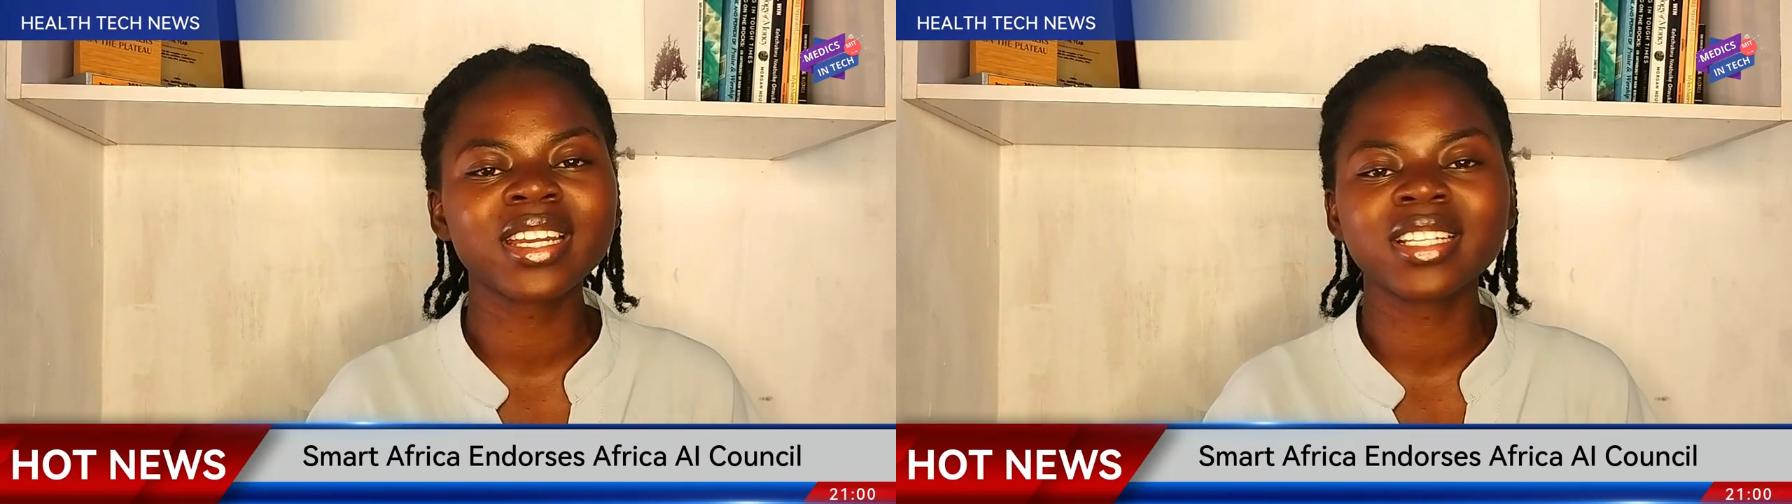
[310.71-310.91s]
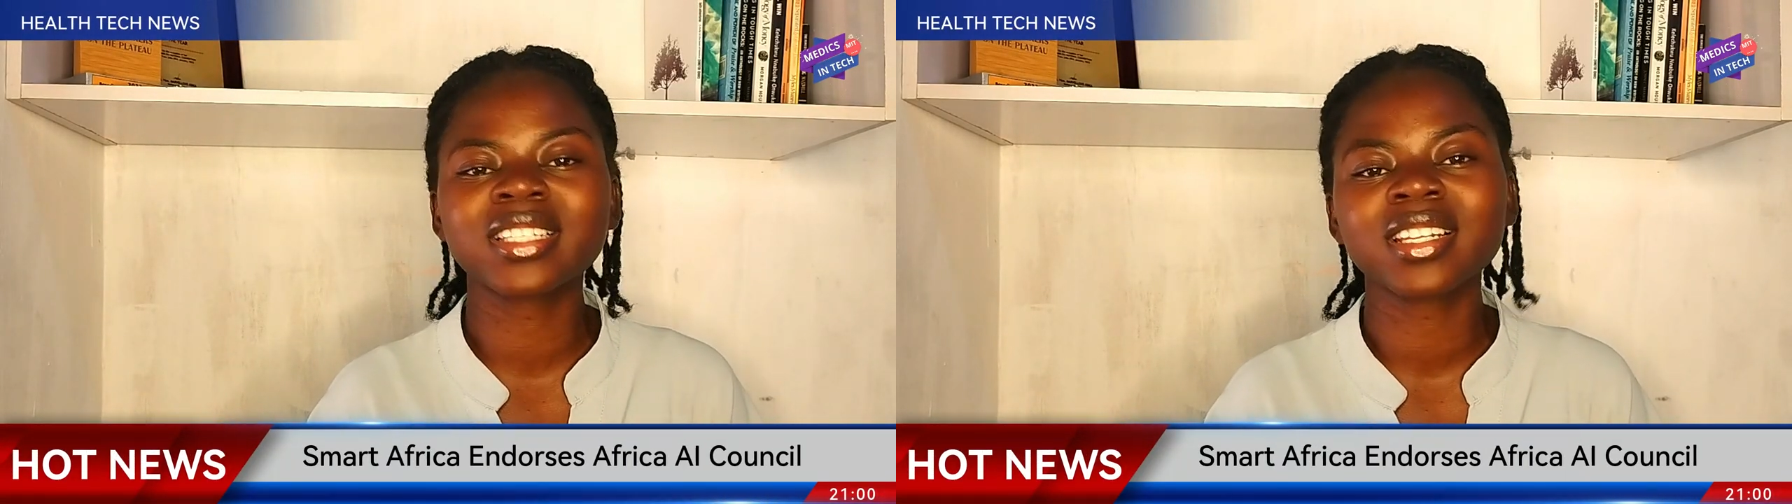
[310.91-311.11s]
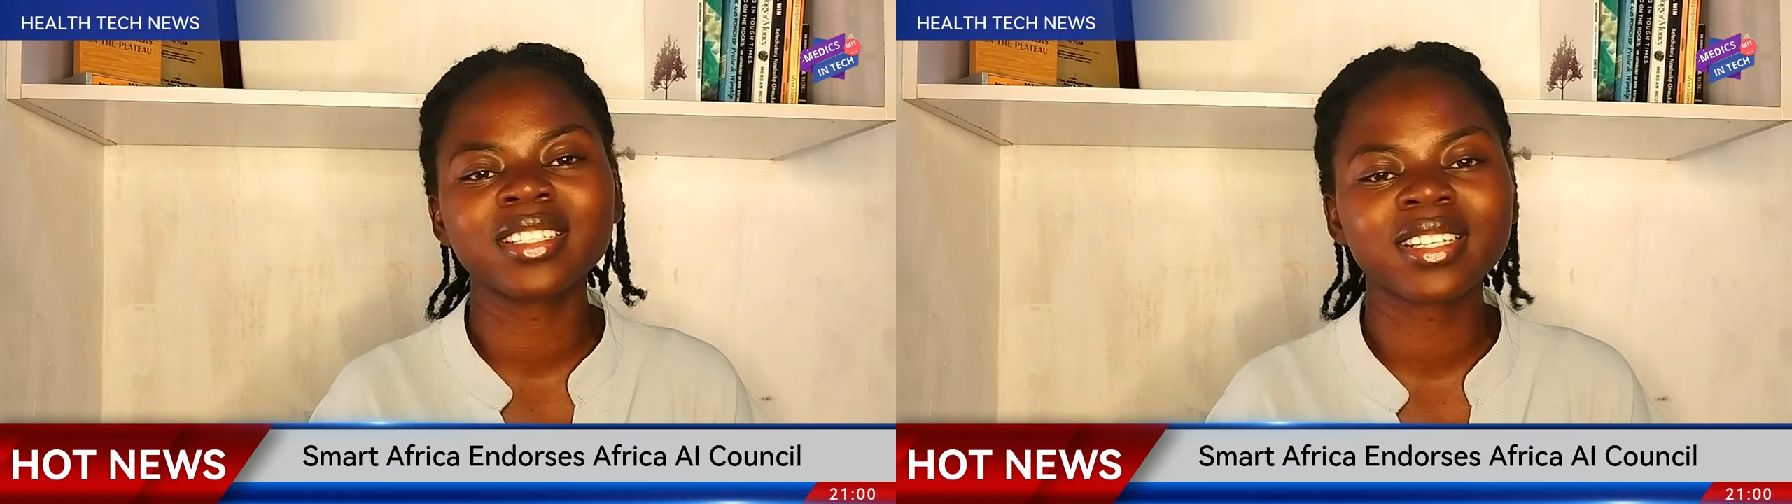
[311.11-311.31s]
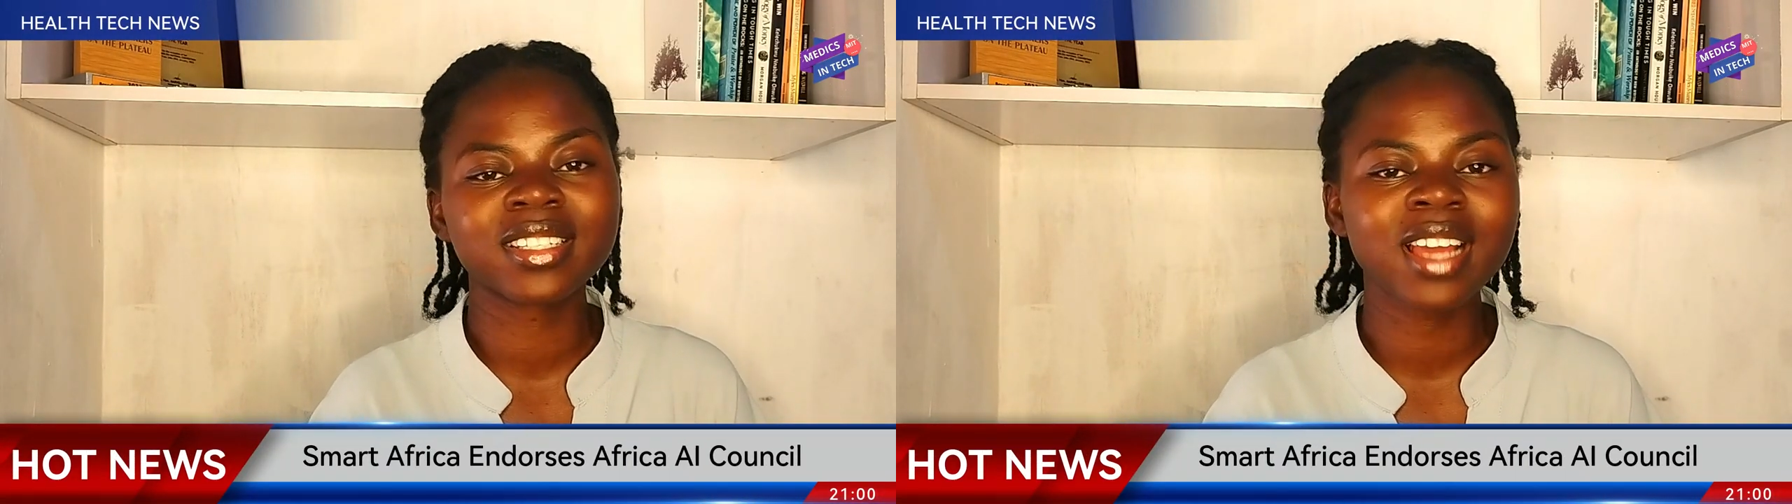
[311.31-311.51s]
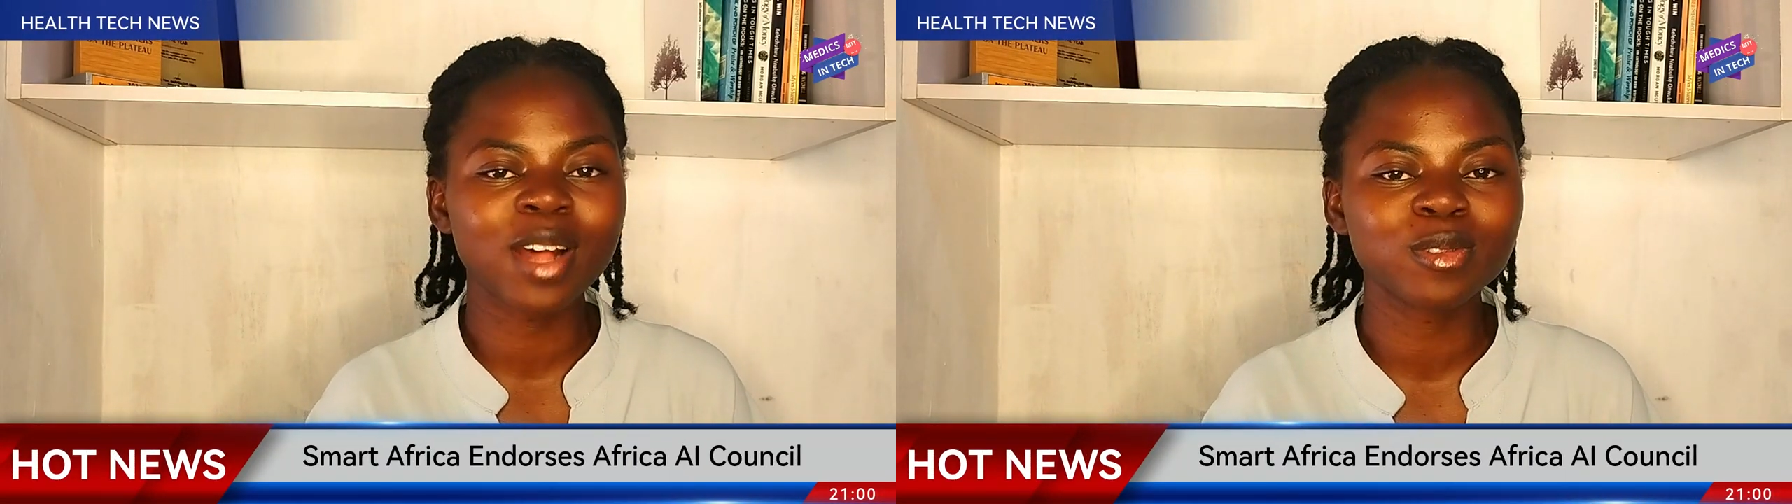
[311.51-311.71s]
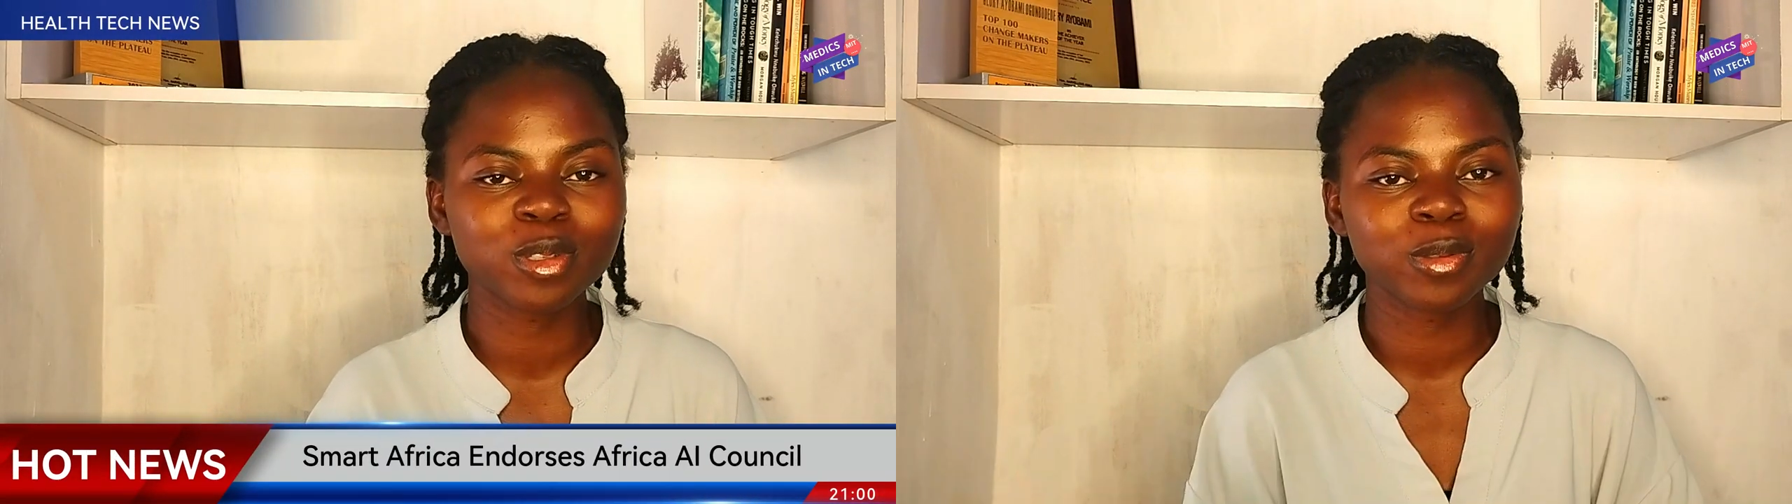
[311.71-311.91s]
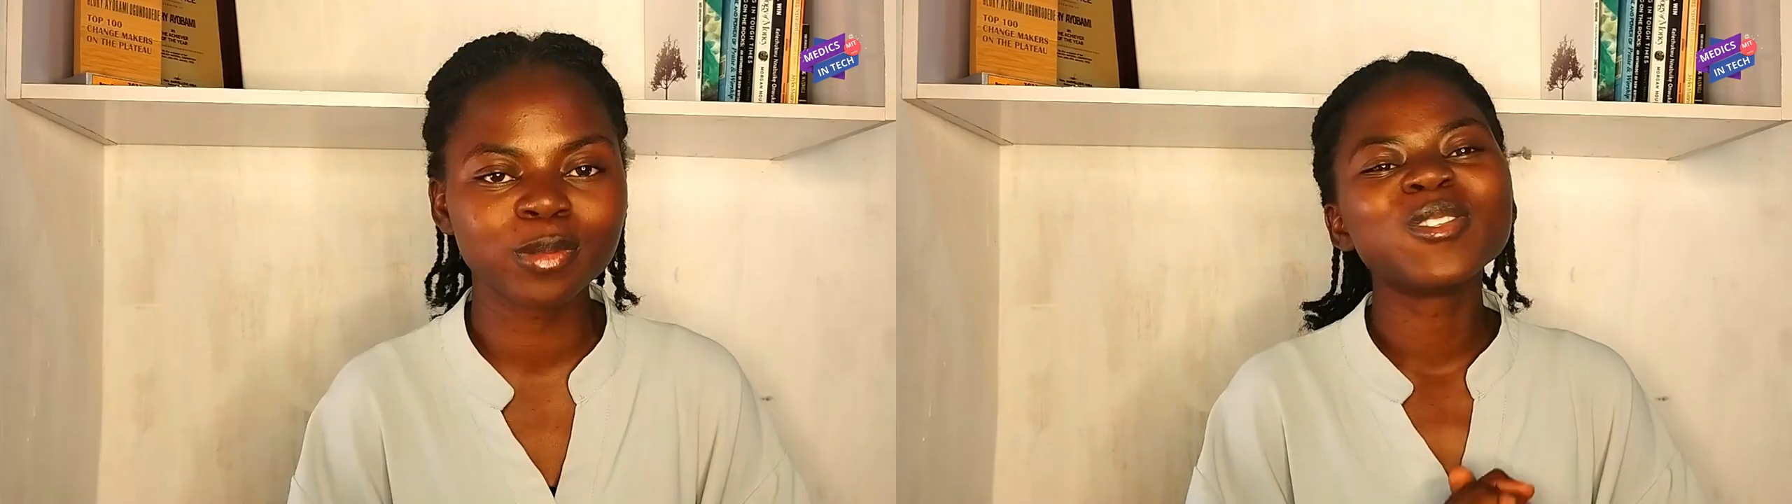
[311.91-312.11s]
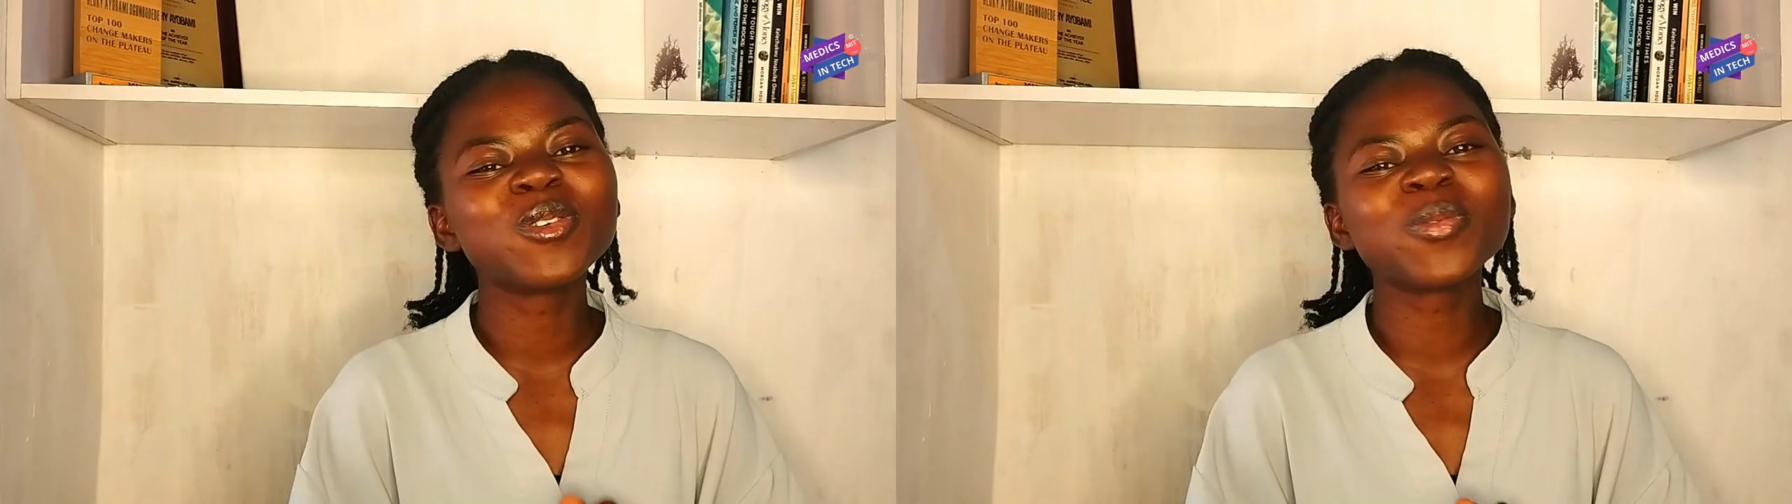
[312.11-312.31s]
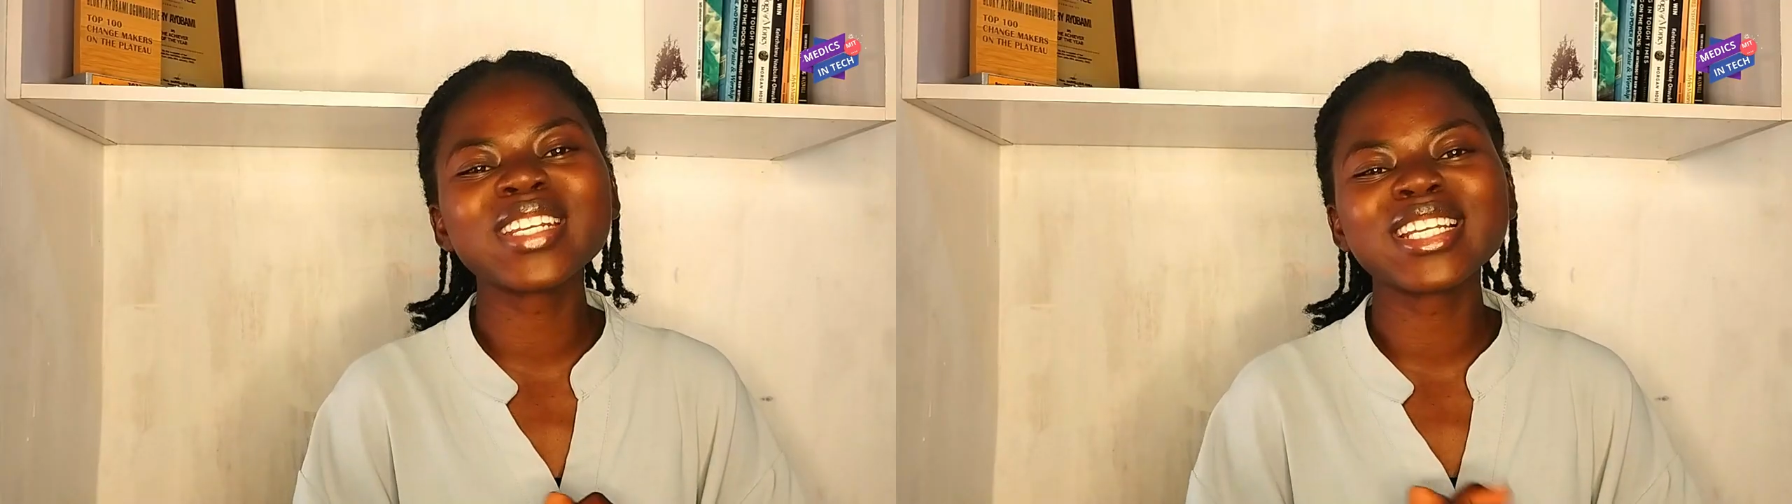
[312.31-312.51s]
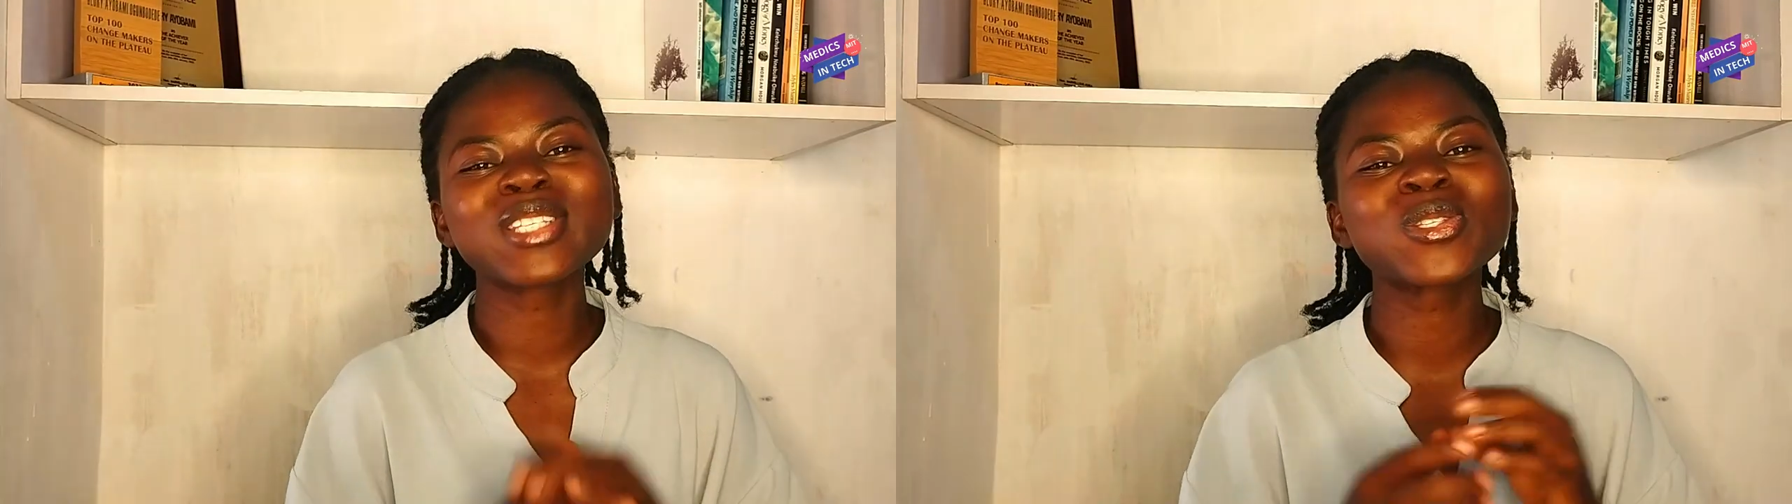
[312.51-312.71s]
Intelligence Council during
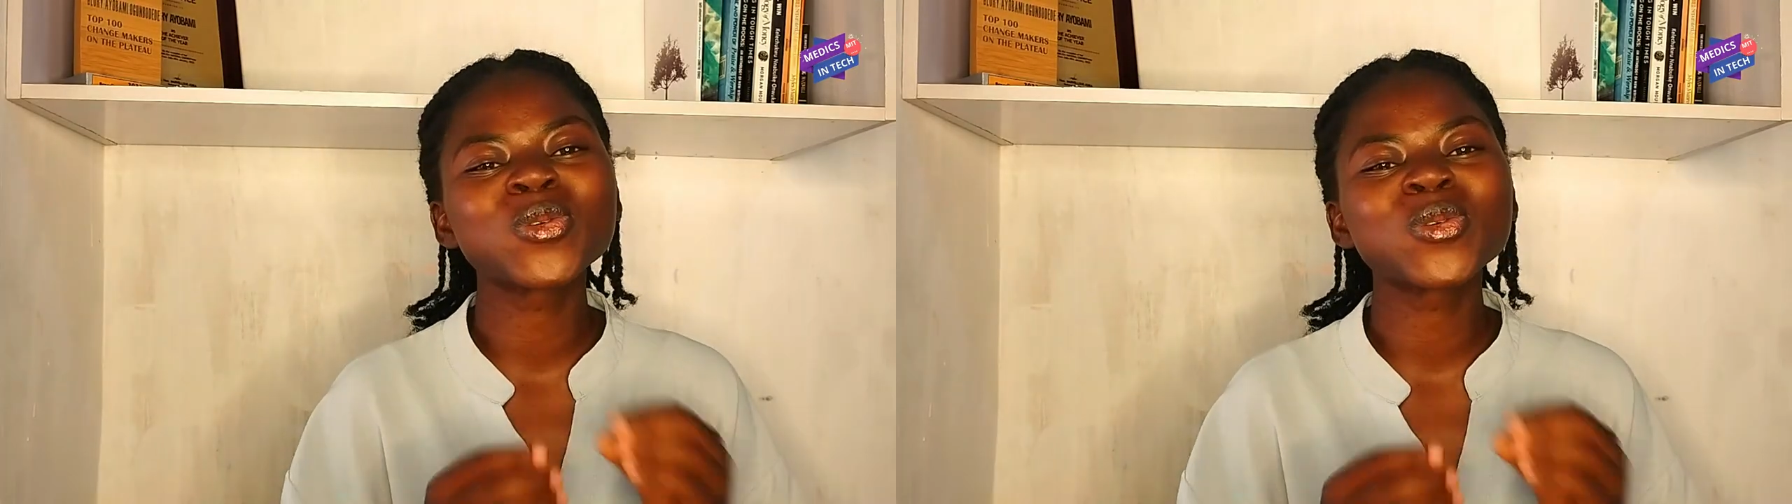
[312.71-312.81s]
its